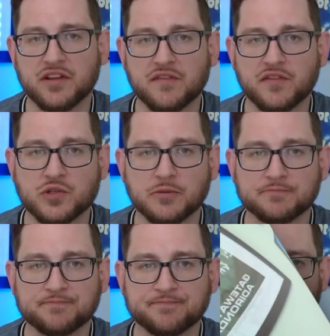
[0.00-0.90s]
in the future.
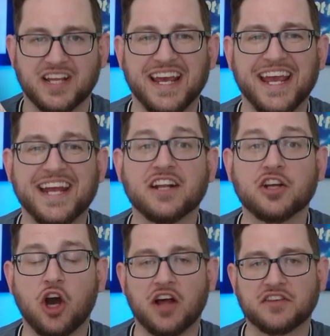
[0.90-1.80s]
Hidden
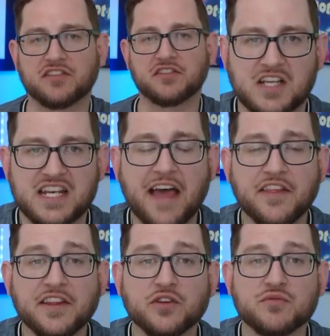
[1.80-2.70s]
costs. Now
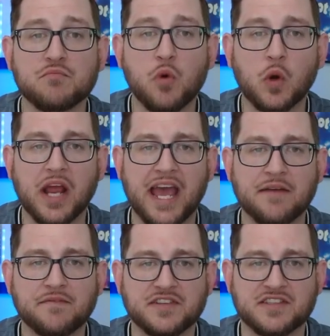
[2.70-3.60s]
that there's more
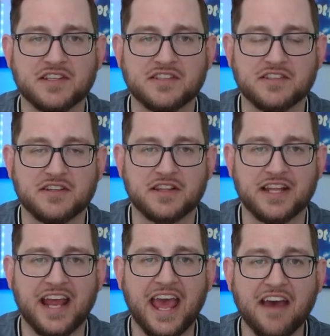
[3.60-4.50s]
emphasis
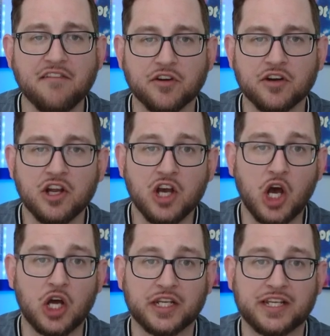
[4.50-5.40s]
than ever
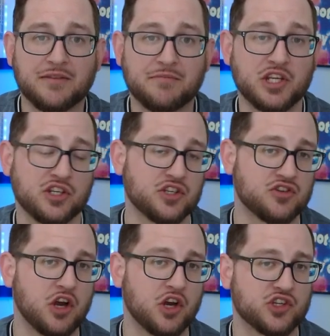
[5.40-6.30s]
on commission
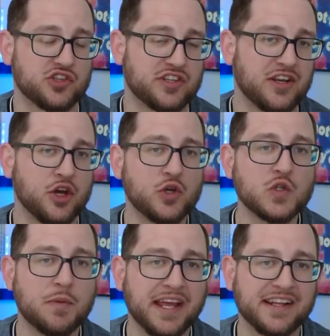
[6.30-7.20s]
structures and
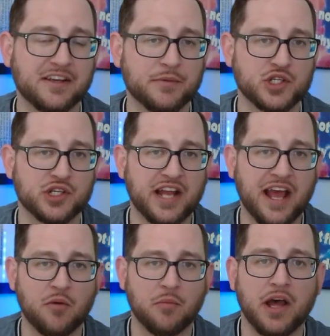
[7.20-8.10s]
who's paying the commission and
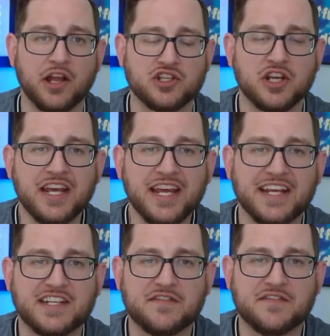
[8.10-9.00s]
how much,
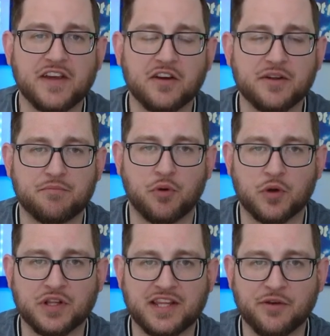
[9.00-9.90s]
it's very
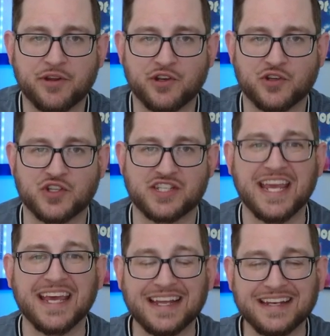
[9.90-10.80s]
important that we
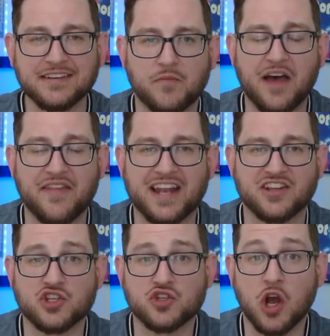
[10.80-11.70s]
understand how that
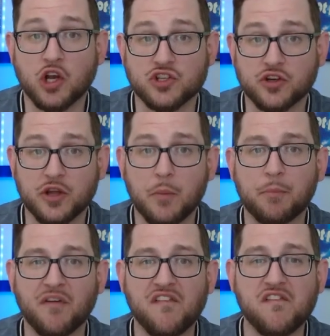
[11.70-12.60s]
is structured.
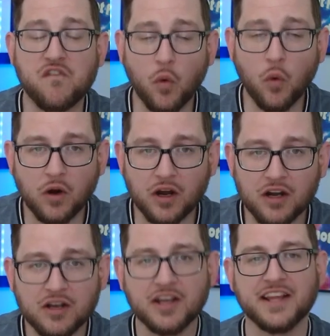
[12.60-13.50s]

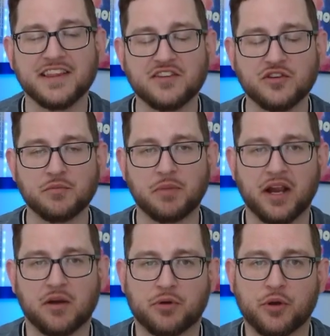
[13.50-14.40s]
Before the new
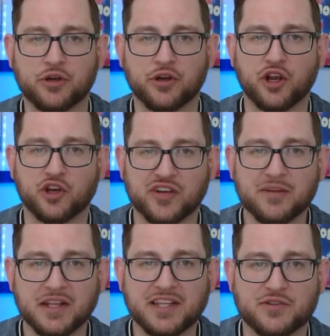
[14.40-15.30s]
buyer broker
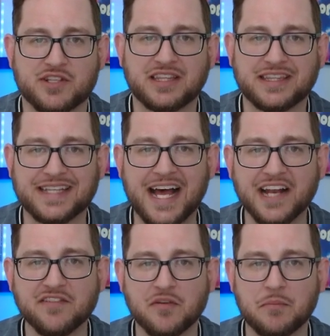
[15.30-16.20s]
agreement, there was a
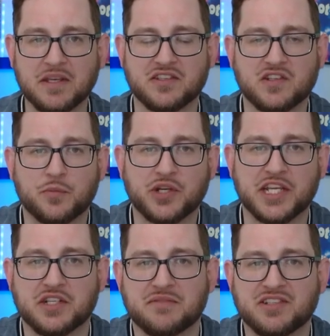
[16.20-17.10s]
lot of
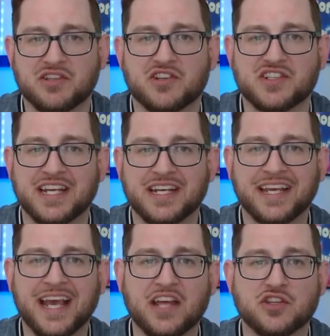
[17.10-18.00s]
misinterpretation and
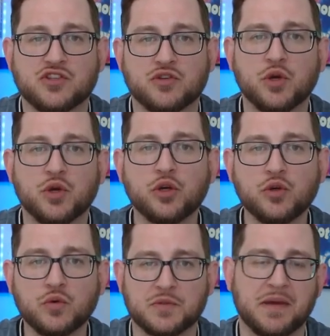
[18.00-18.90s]
misunderstanding as to
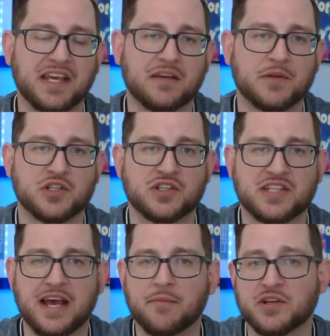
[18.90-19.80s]
who was paying commissions,
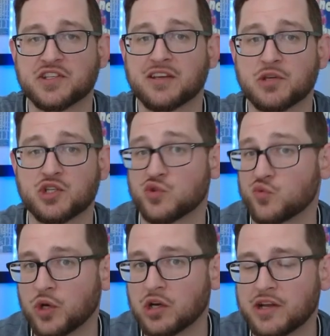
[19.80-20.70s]
how much the commissions
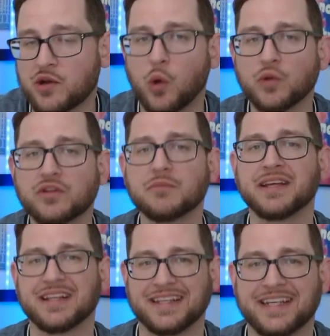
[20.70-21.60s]
were, and
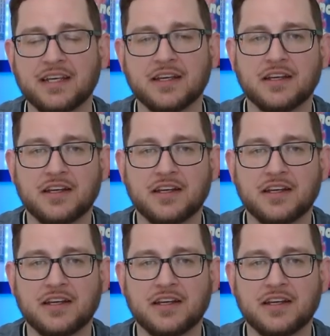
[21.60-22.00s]
ultimately